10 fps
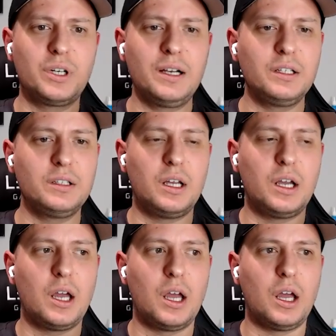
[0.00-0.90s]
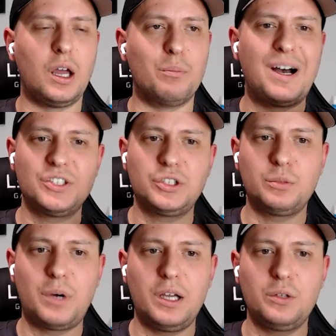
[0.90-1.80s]
running the
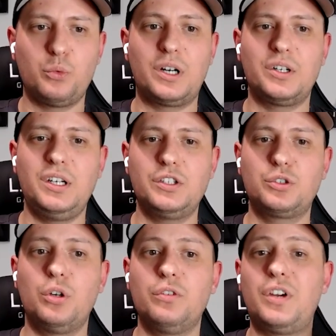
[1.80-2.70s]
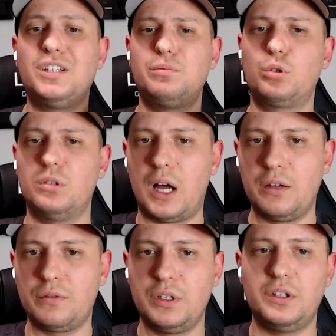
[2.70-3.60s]
mastermind where he is going Facebook
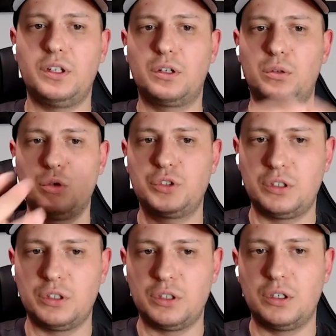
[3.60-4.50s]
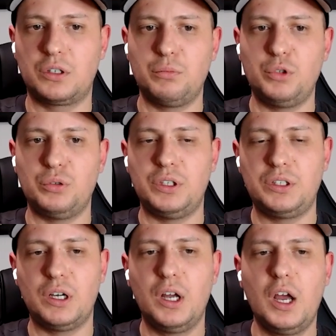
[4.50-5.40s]
Live in the closed
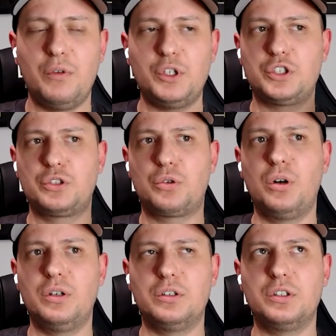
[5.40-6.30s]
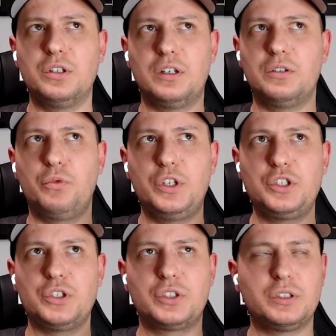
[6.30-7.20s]
community, which is called,
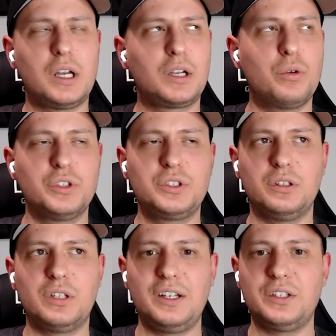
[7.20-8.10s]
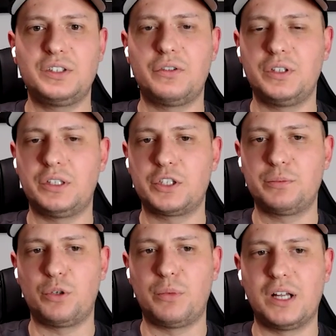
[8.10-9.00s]
which is like costing $97
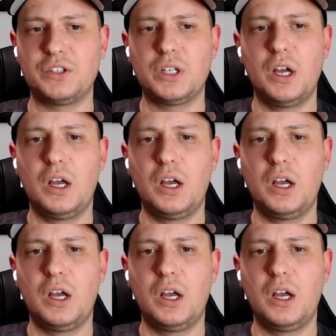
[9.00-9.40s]
per month